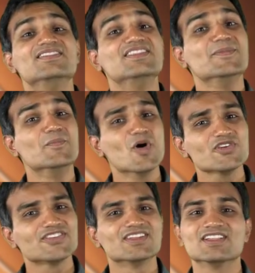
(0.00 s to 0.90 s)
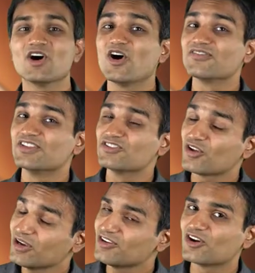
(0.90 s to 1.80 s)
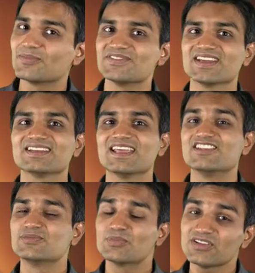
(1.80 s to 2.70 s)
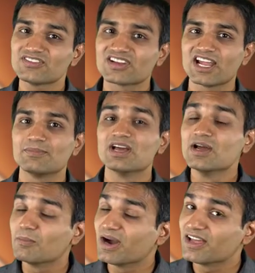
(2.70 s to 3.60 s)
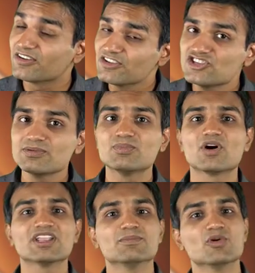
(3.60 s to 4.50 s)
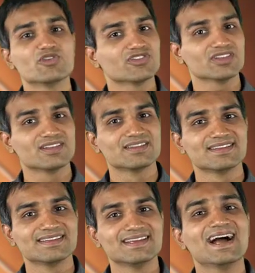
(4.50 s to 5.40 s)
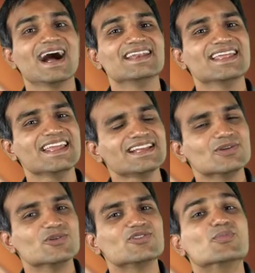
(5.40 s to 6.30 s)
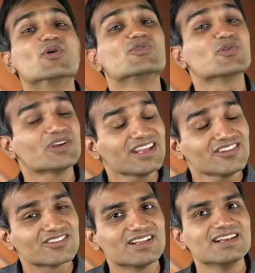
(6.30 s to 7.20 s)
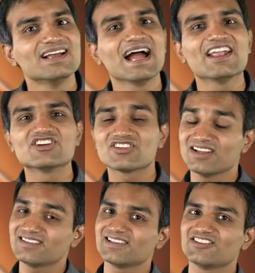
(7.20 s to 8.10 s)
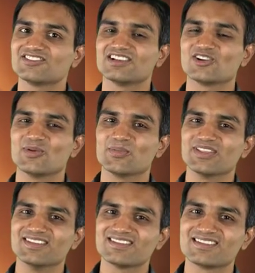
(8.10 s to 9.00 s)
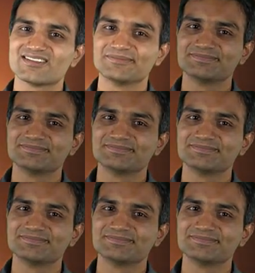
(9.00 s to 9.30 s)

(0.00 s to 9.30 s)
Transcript: The motion of the solid object is prescribed by a rigid body motion and includes both rotational and translational components.